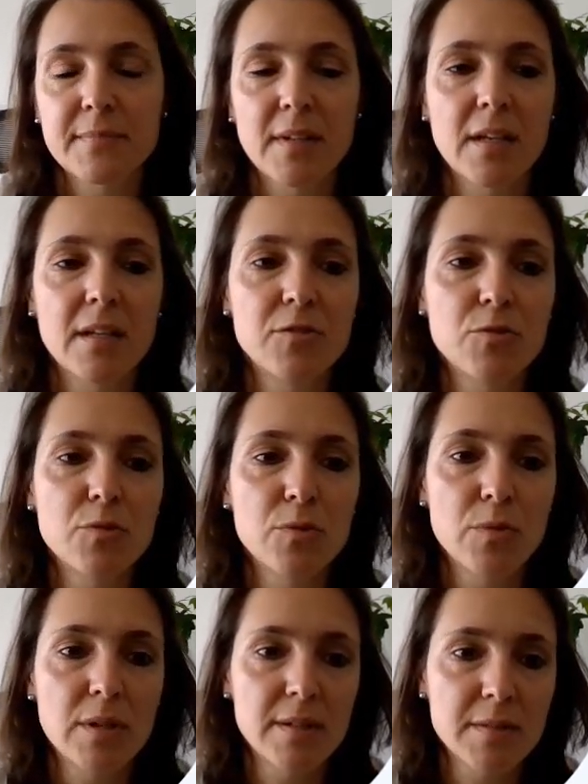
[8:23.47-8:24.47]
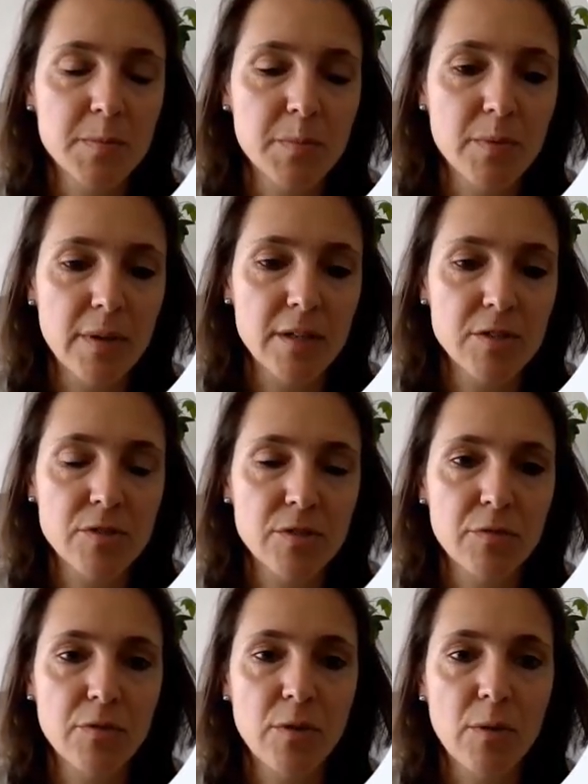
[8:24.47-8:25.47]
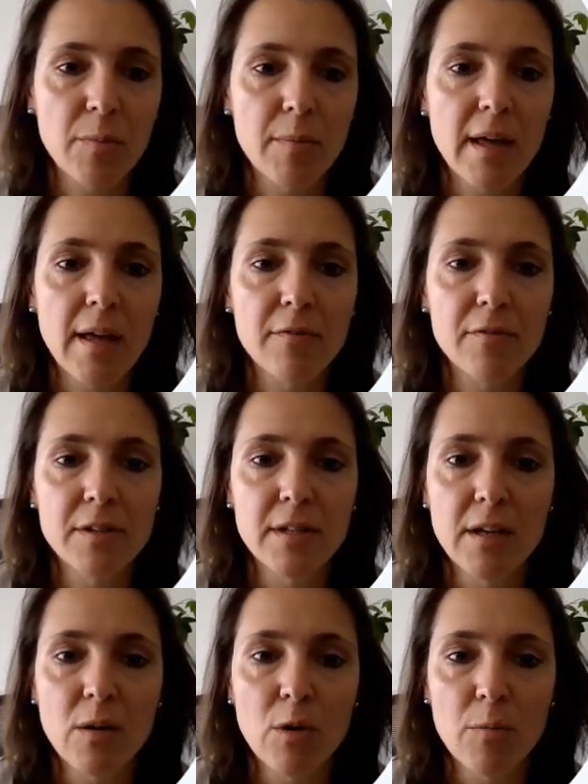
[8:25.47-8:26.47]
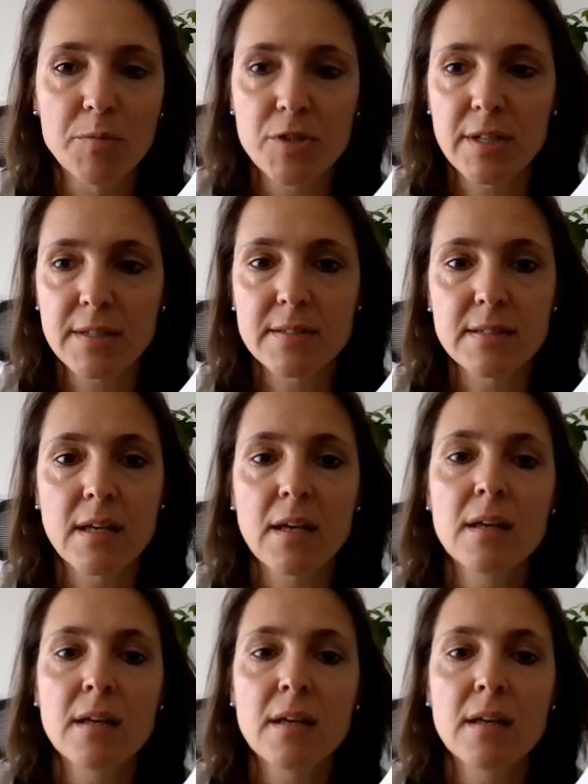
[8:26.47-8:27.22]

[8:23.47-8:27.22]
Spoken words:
It drew inspiration from everyday objects,